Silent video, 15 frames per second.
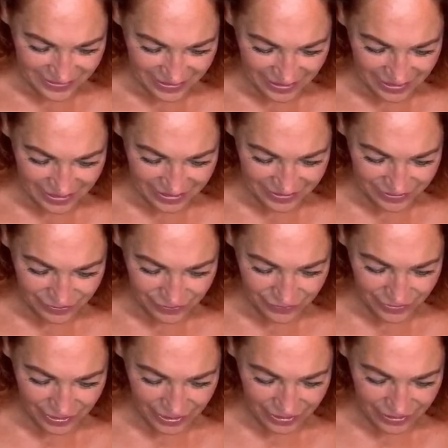And I
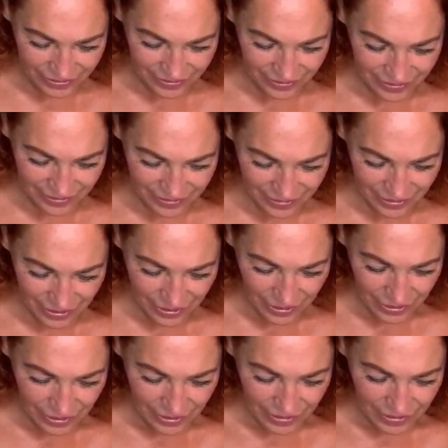think
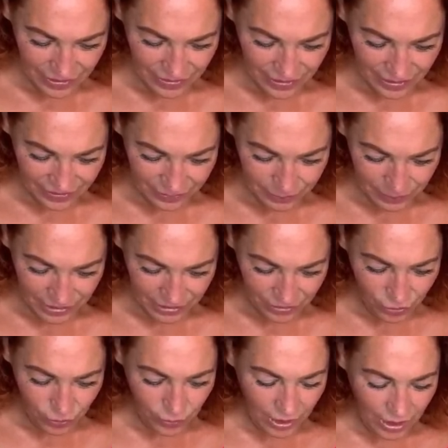that's me
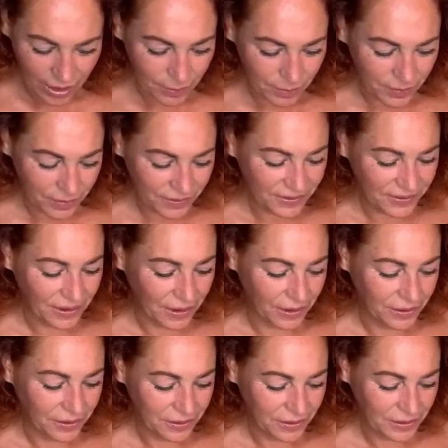caught up.
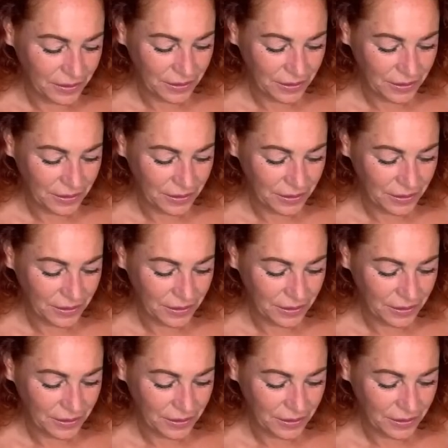So